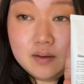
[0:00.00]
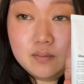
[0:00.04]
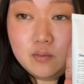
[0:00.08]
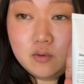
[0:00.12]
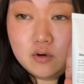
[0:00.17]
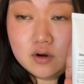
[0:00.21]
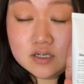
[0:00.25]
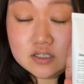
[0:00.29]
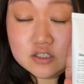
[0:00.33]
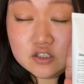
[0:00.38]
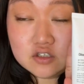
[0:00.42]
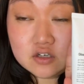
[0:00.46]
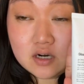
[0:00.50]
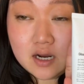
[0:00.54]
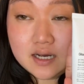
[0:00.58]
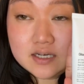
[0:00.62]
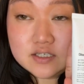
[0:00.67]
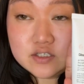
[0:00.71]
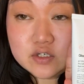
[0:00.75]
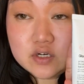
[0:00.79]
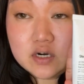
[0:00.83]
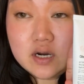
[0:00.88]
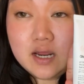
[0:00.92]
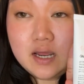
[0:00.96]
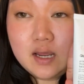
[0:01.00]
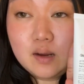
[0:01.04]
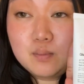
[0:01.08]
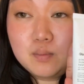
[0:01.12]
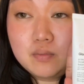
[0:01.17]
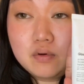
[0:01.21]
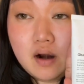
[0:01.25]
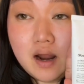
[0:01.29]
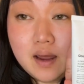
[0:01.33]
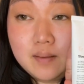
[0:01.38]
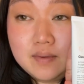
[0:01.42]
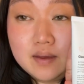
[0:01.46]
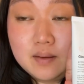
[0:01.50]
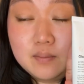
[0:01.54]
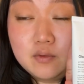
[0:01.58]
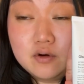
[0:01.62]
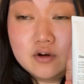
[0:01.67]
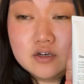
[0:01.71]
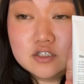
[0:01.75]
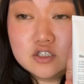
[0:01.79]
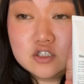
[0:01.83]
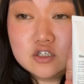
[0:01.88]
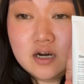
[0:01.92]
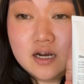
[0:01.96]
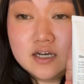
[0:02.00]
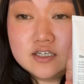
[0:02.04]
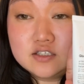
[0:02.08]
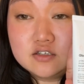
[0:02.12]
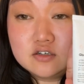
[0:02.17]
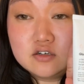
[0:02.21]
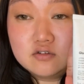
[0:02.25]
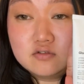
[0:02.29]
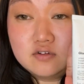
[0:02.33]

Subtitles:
Moisturizer and Priming Moisturizer